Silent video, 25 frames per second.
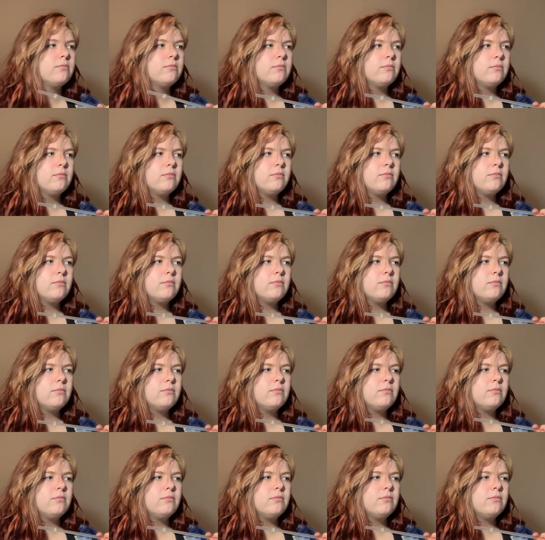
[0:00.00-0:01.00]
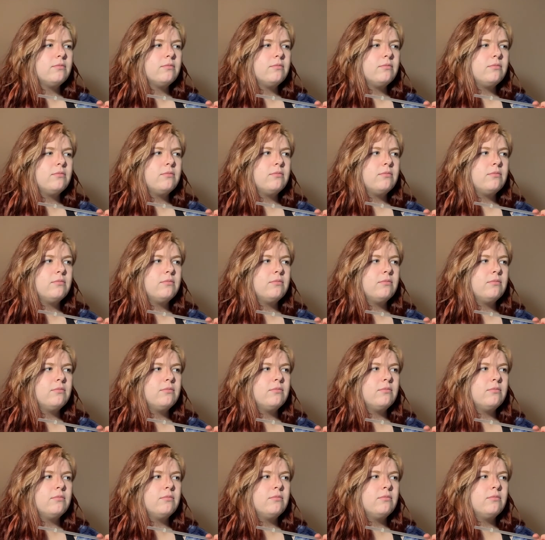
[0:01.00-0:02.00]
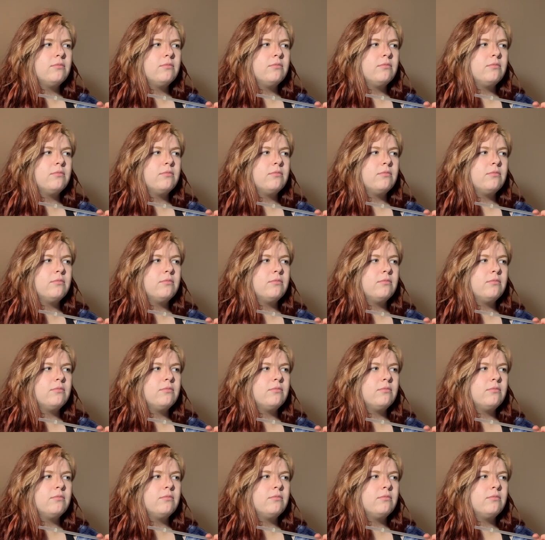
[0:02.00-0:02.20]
[no speech]